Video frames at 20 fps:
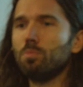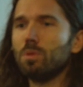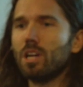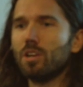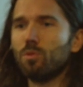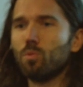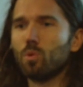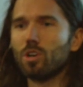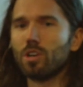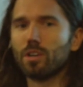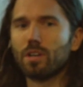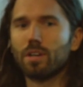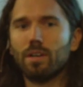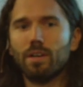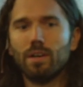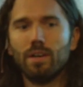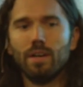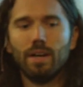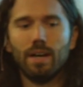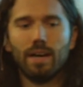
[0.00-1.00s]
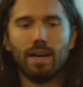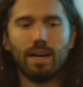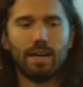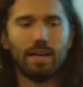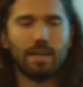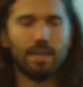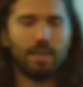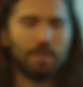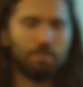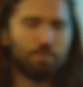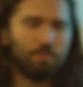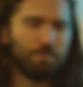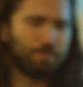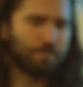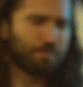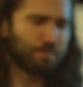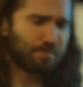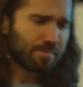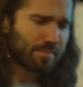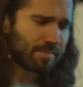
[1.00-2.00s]
blood work,
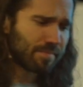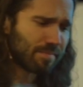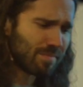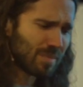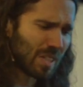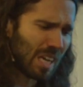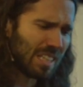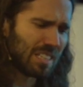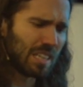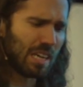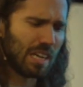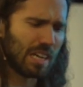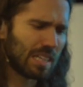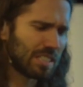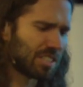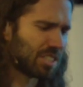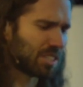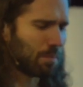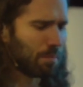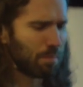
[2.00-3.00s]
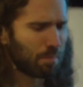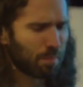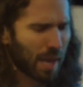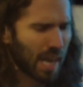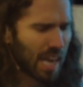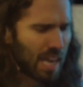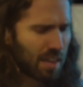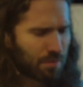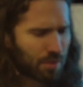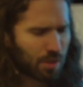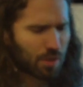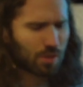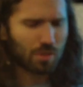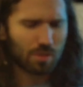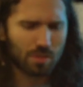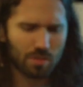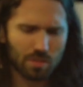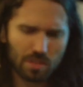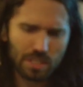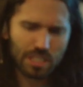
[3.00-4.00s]
some
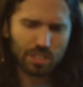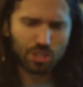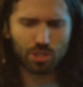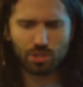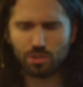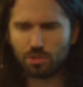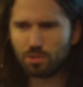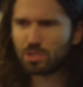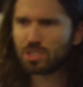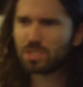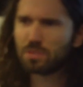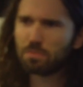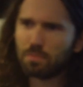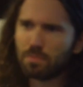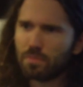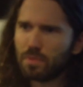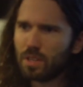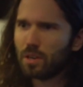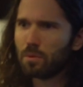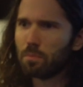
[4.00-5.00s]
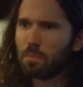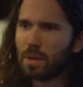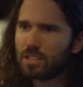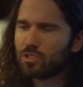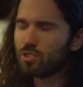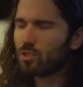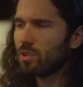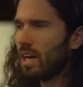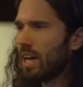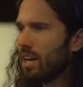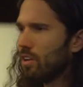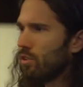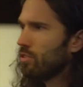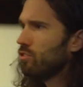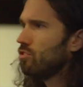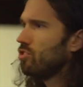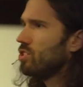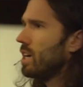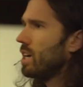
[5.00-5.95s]
behavioral issues, some mental health